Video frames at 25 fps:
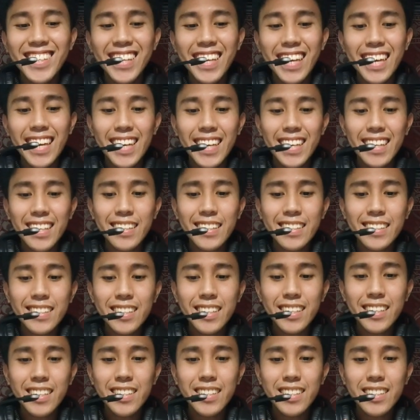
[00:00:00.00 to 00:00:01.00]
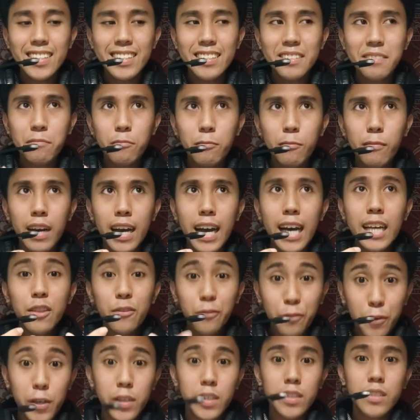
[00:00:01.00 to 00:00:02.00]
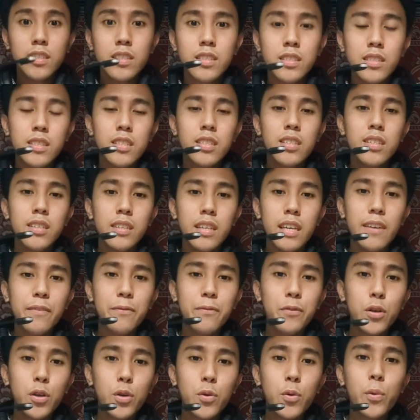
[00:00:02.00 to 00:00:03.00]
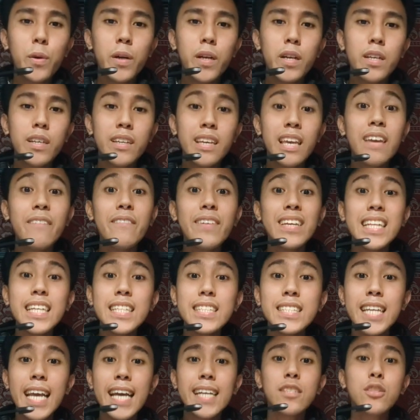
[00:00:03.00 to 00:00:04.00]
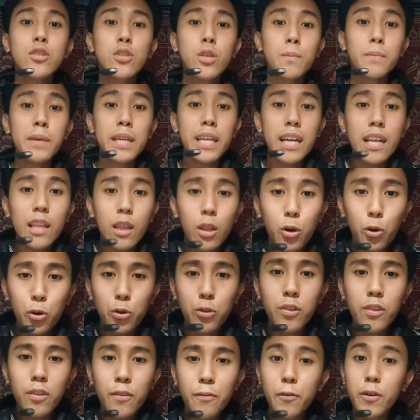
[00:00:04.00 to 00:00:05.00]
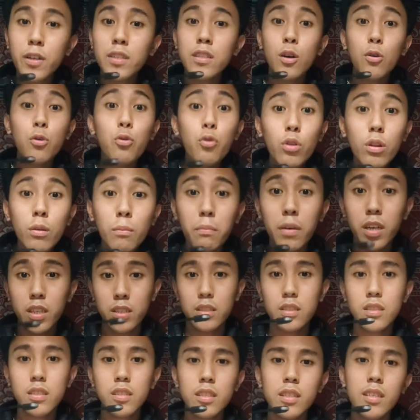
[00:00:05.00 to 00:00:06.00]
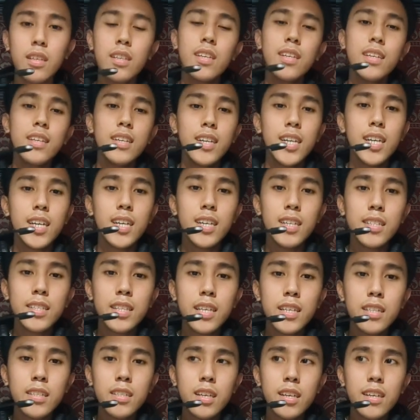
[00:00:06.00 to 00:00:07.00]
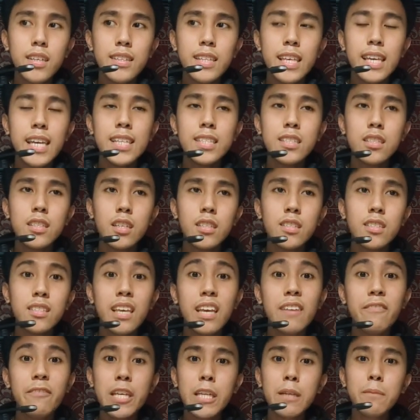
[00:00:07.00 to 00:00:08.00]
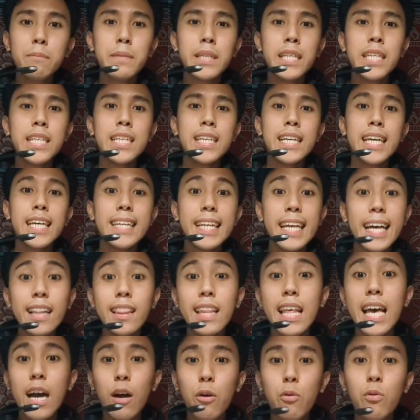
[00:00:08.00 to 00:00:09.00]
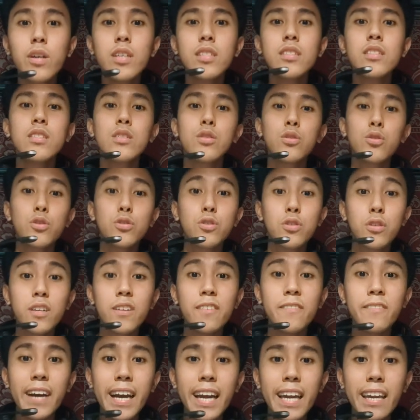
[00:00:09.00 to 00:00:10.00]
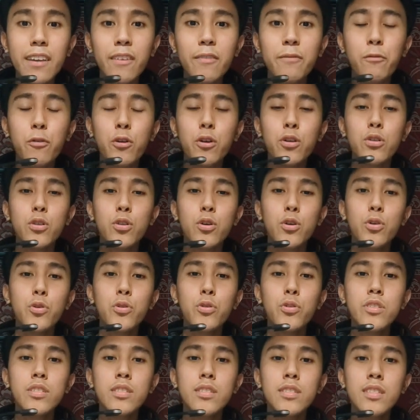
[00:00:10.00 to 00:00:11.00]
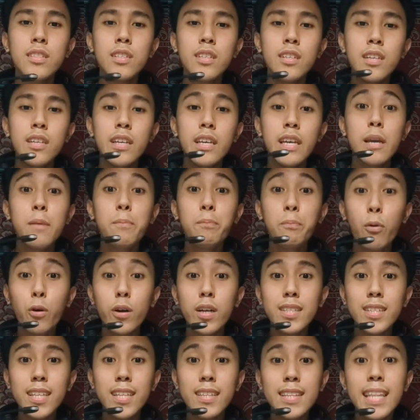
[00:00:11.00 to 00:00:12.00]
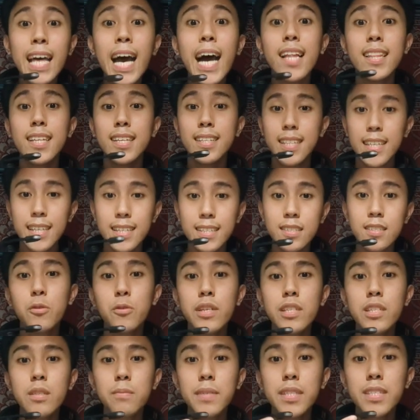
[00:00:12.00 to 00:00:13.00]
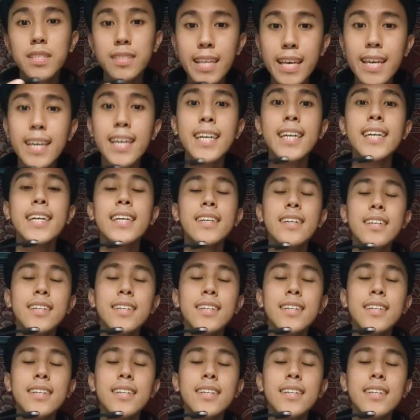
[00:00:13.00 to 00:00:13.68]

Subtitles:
And at first, if you were given a chance to be alone for the whole month, they had just given me an allowance to survive for those important holidays, Christmas Day,